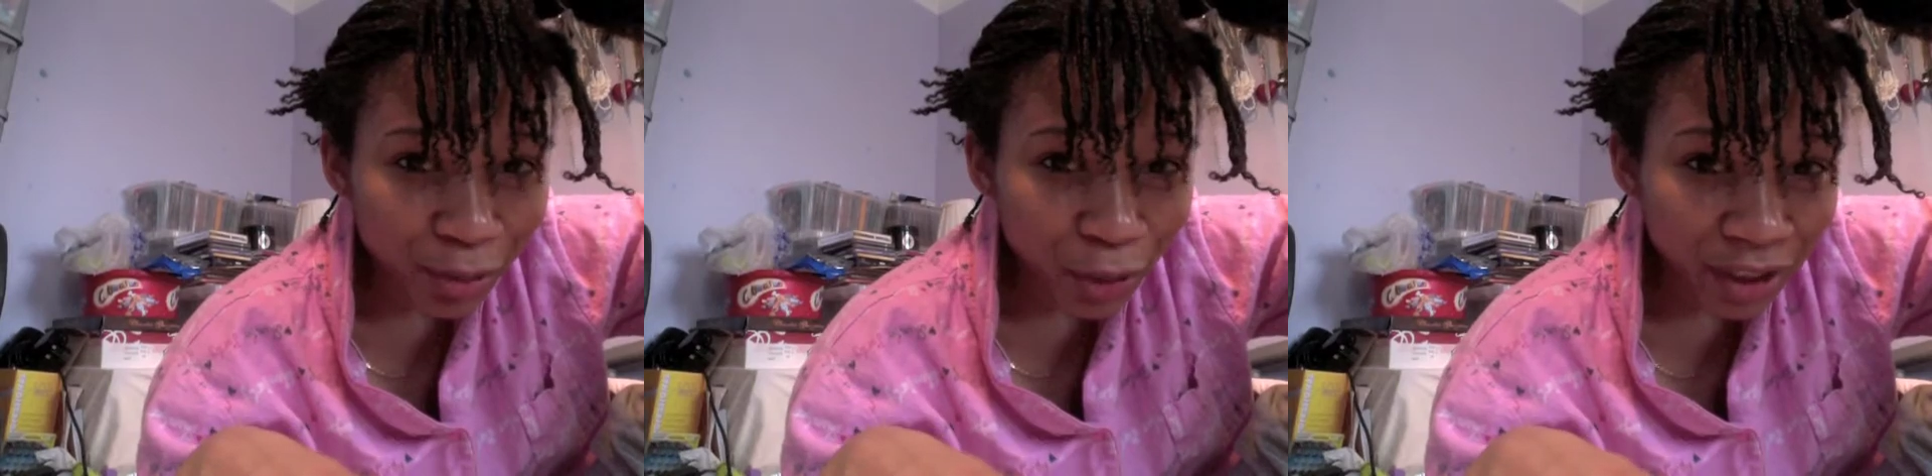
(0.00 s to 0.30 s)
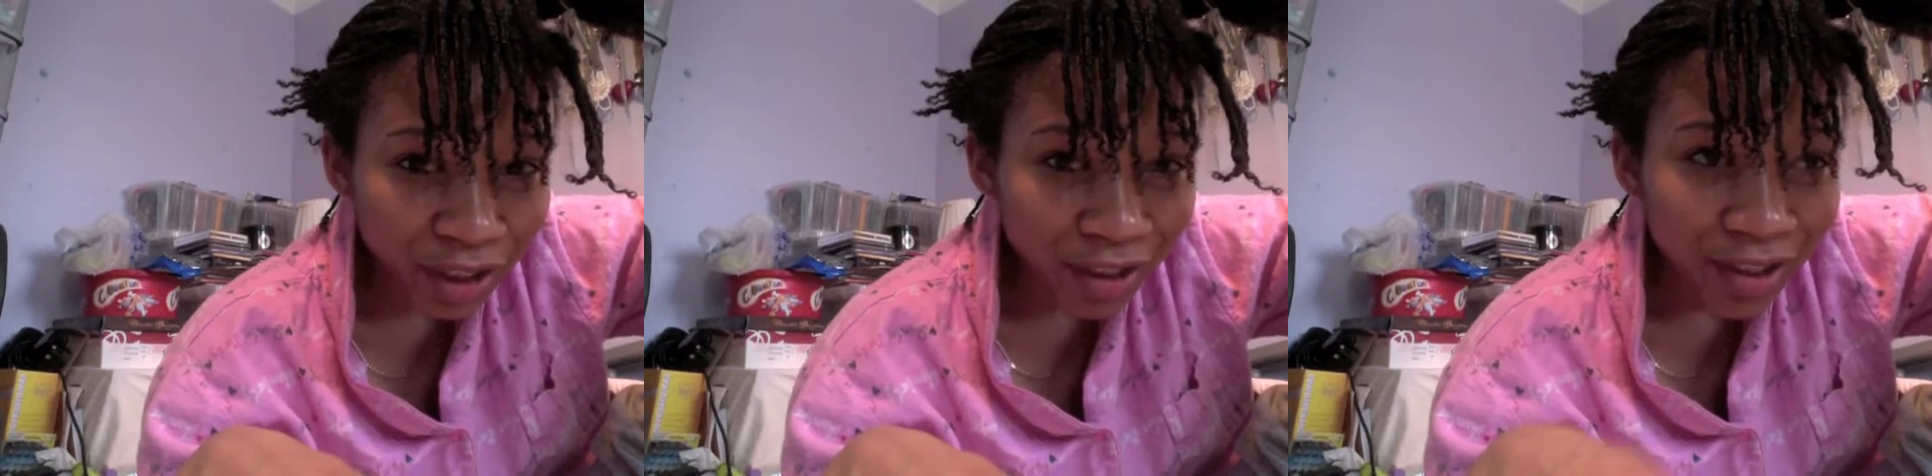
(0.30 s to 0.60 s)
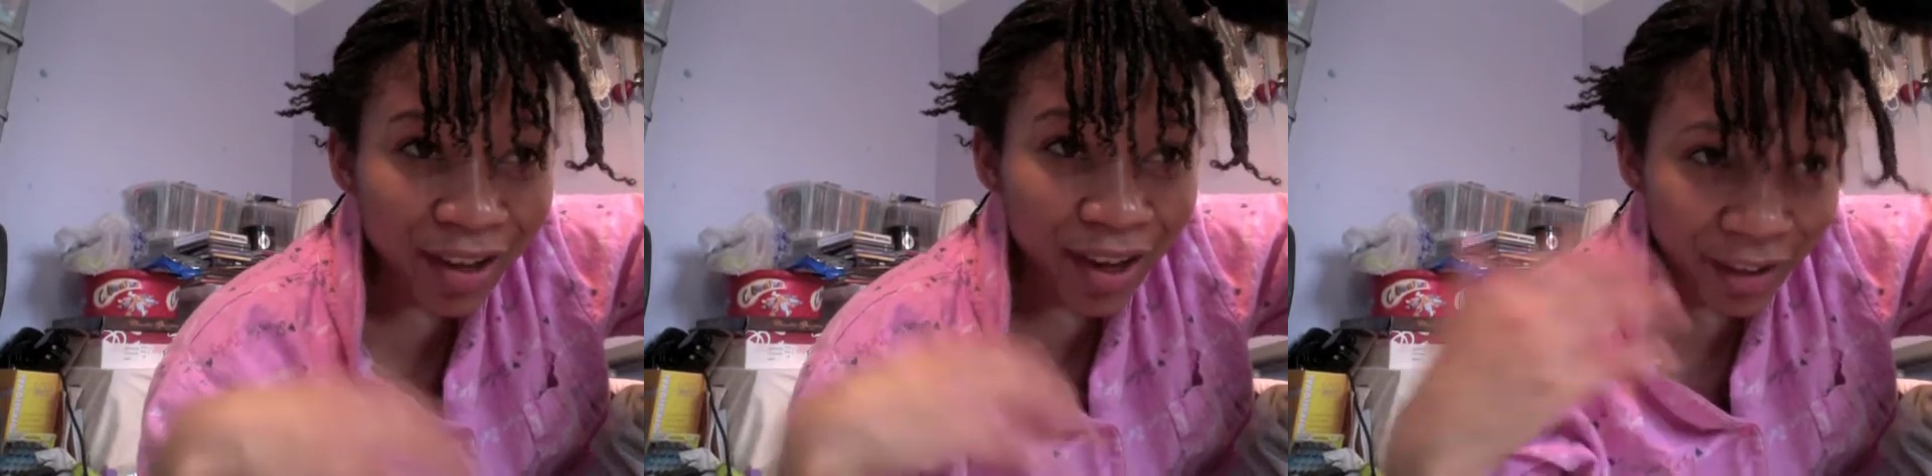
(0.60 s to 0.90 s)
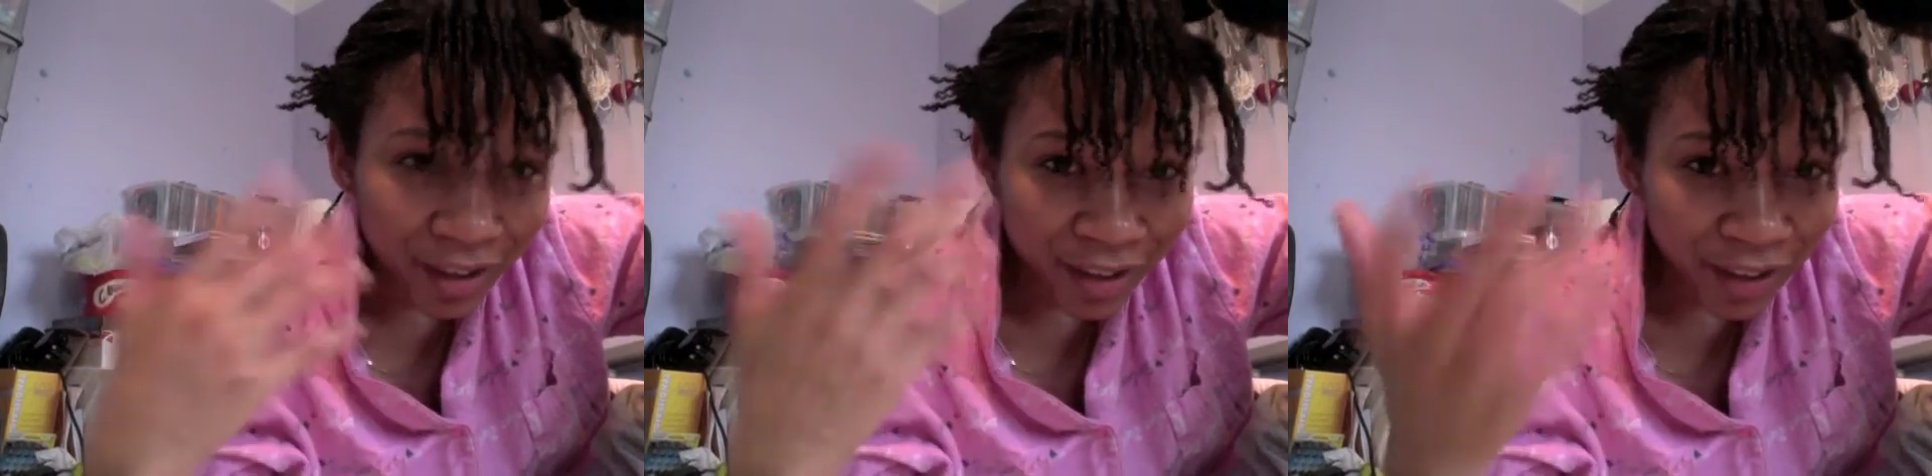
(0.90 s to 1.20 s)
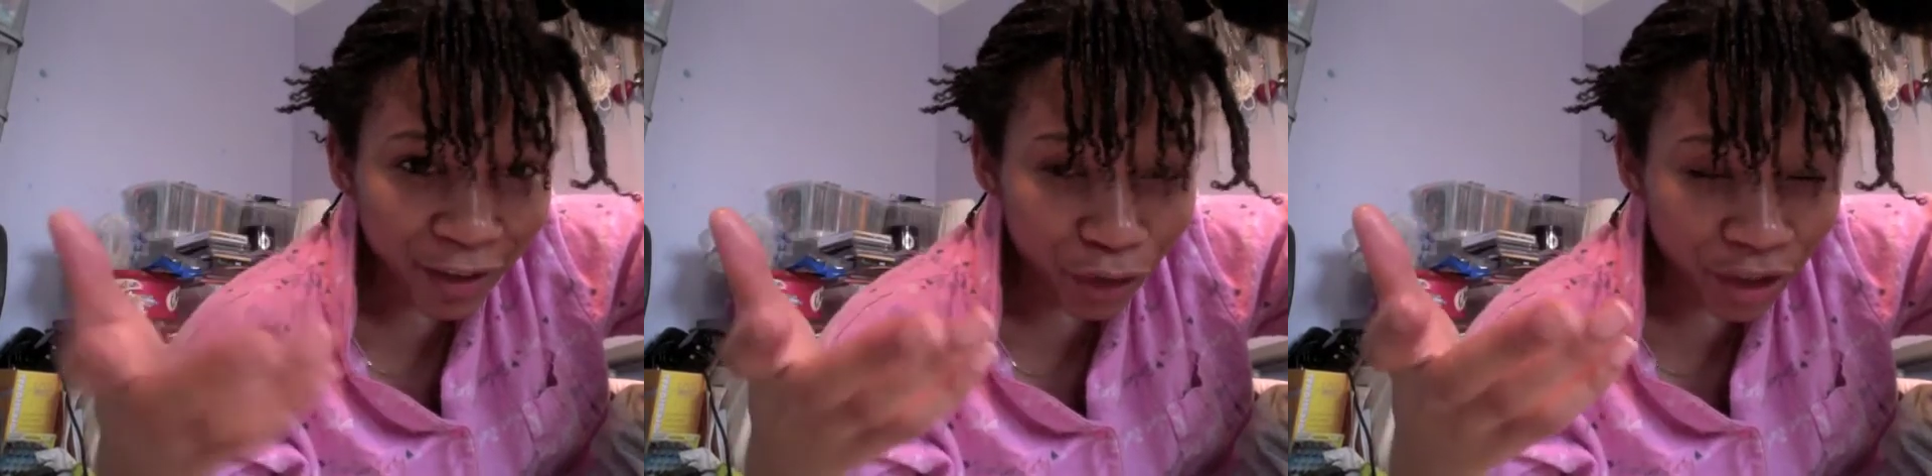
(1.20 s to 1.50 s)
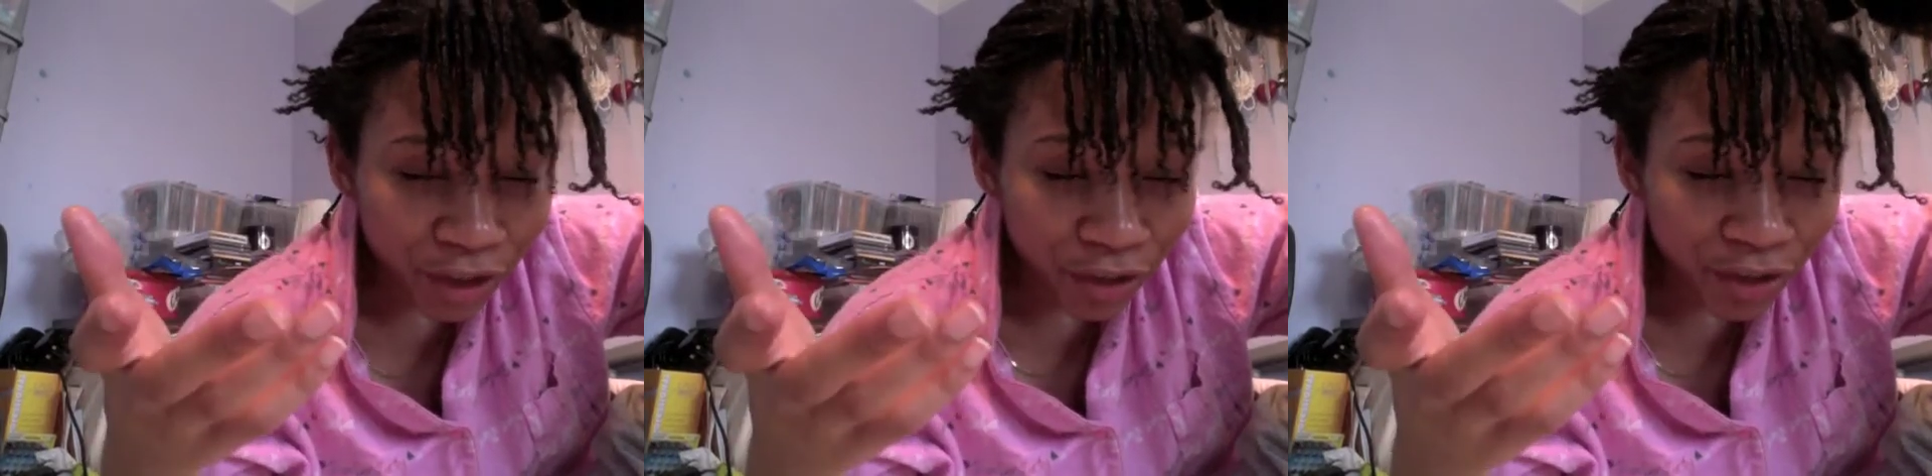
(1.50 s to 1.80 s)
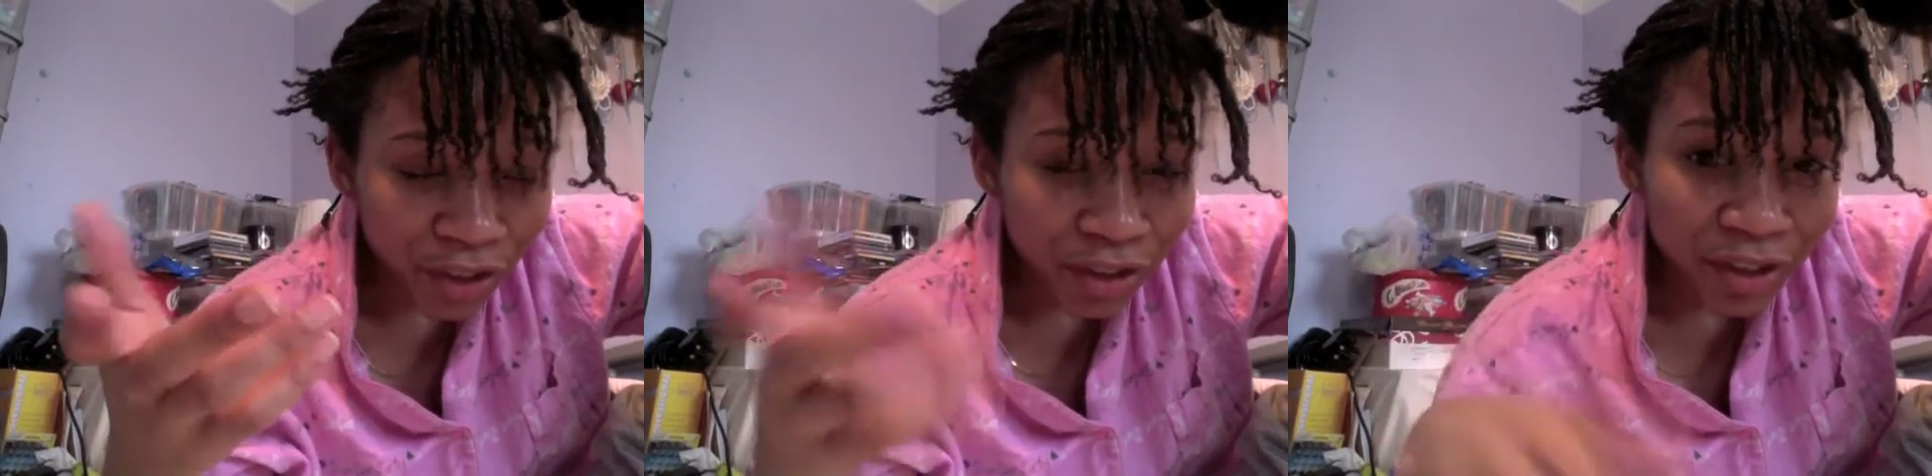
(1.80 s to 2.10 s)
morning and then later on this
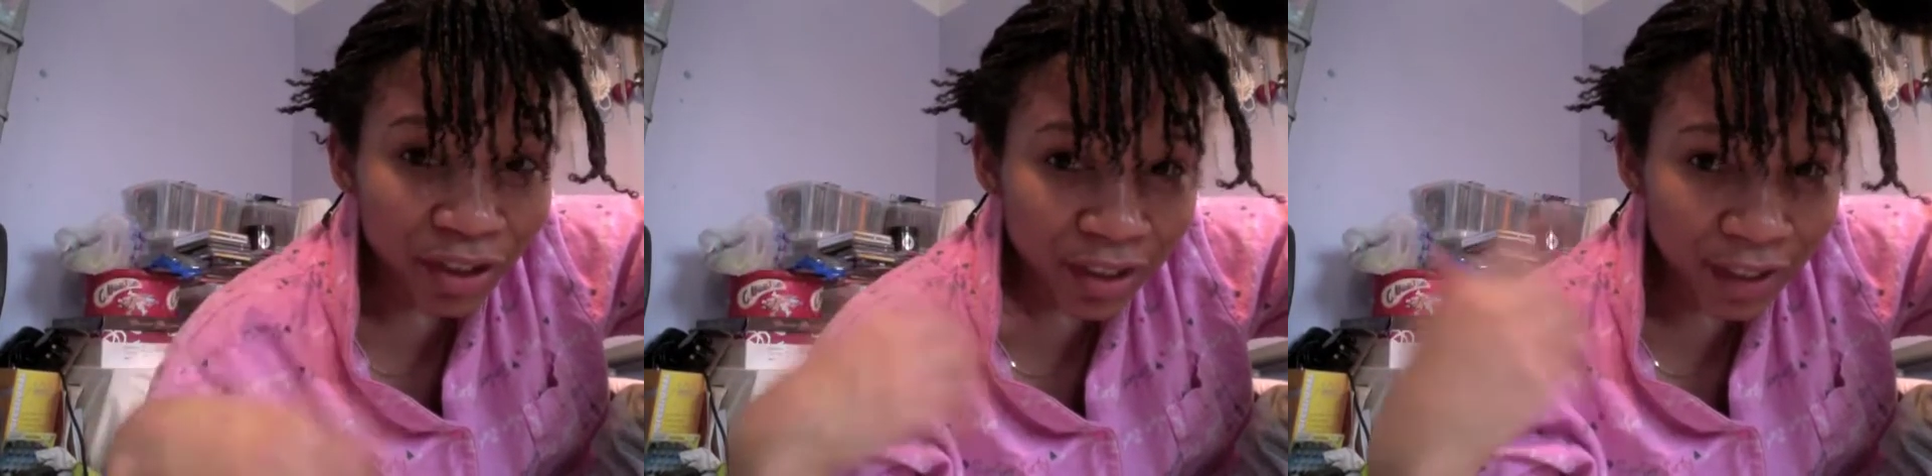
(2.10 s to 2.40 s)
afternoon